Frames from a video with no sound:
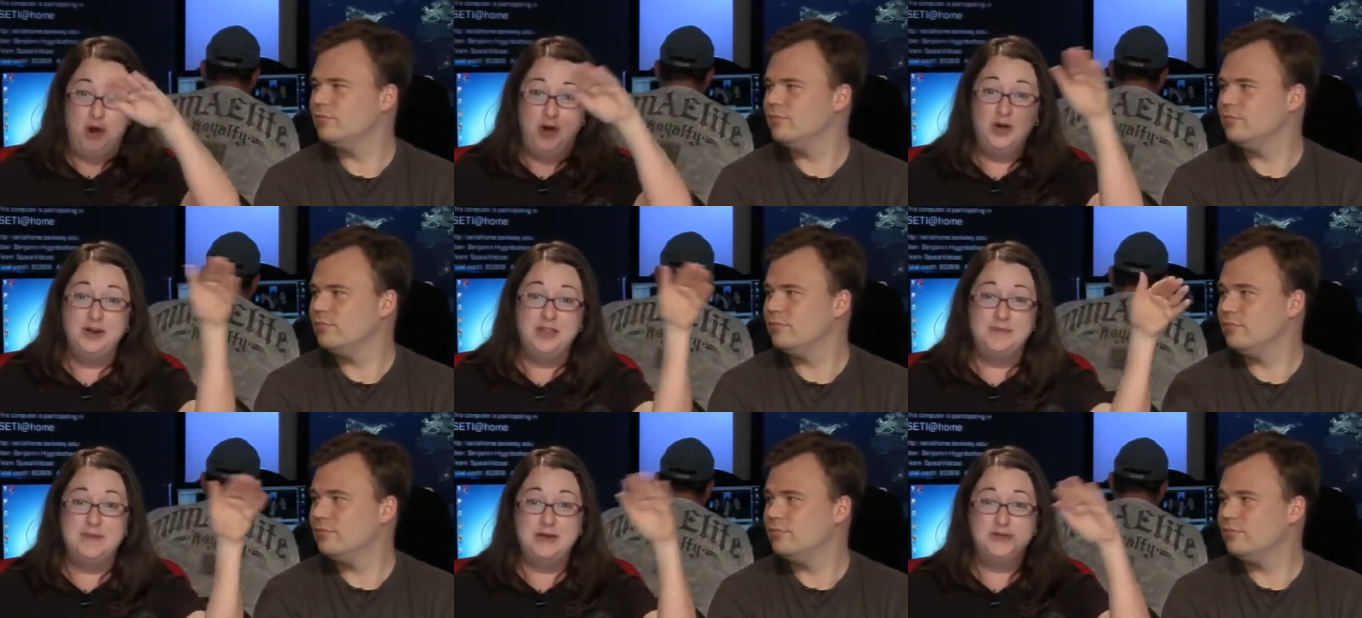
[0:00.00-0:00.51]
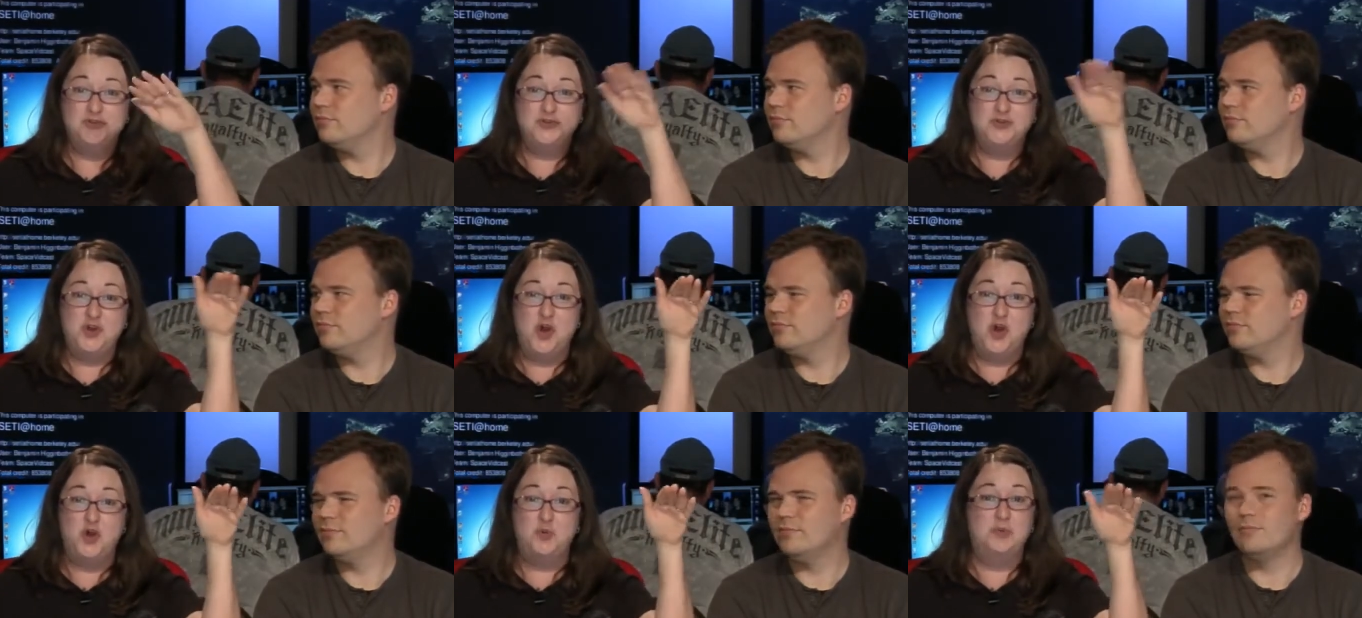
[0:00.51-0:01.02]
Speaker 1: part of the
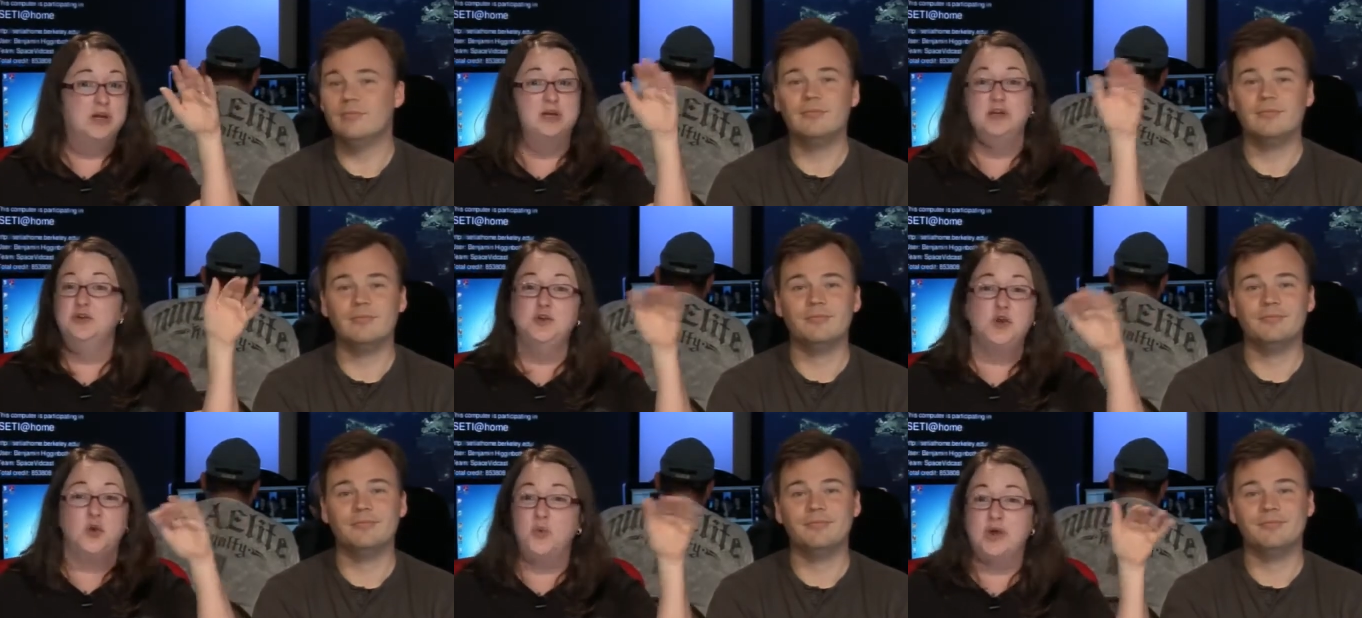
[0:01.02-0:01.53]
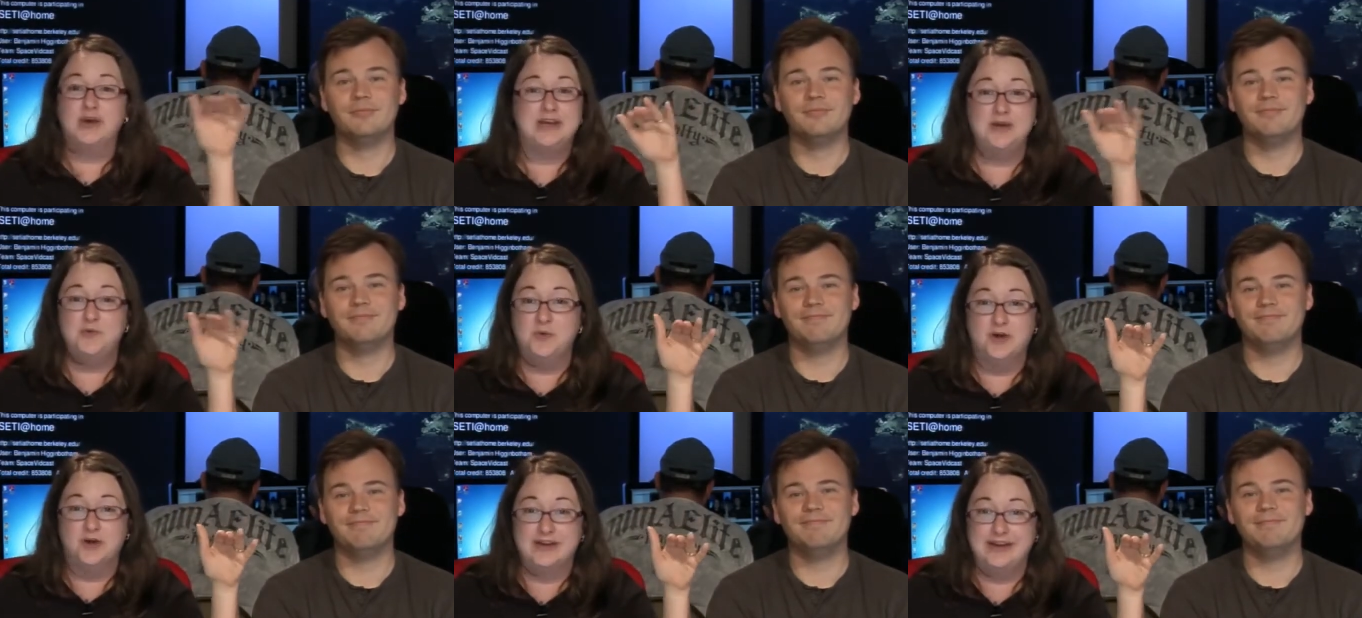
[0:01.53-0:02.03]
Metrodome, no
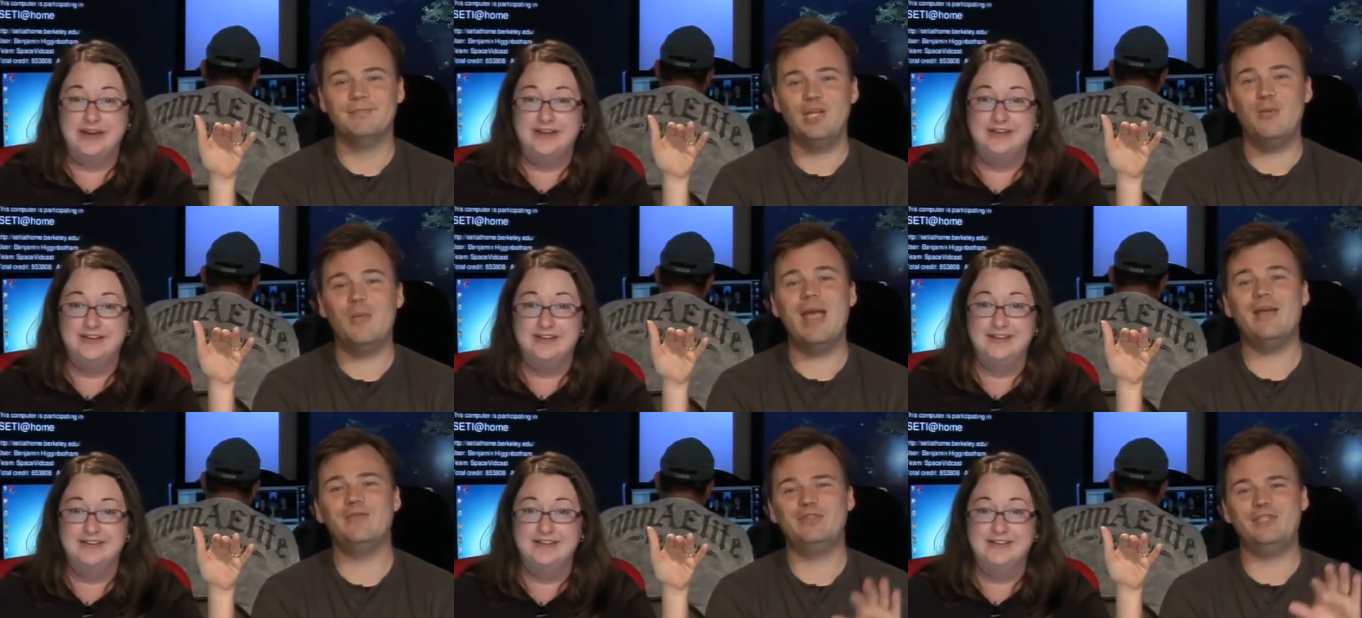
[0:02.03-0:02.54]
worky worky. You may